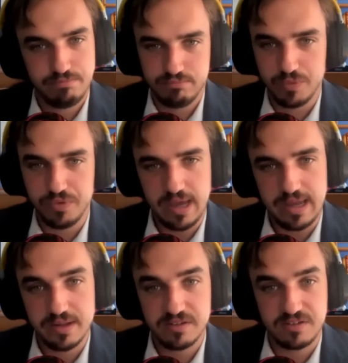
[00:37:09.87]
with the
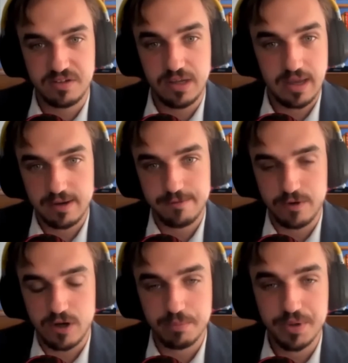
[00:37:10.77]
ANC and
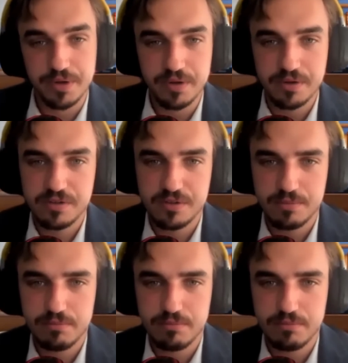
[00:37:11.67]
farm murders?